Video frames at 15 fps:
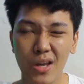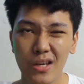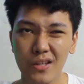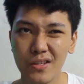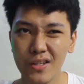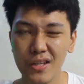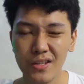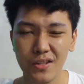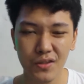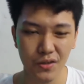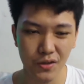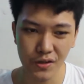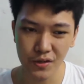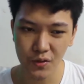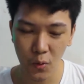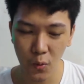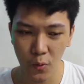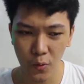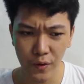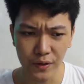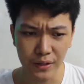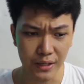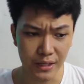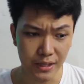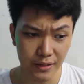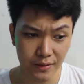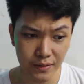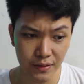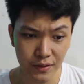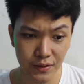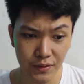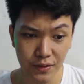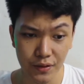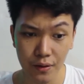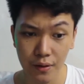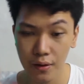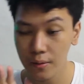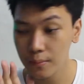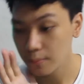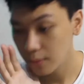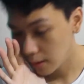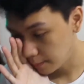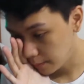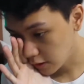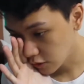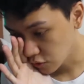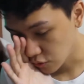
sisters or nieces. I'm not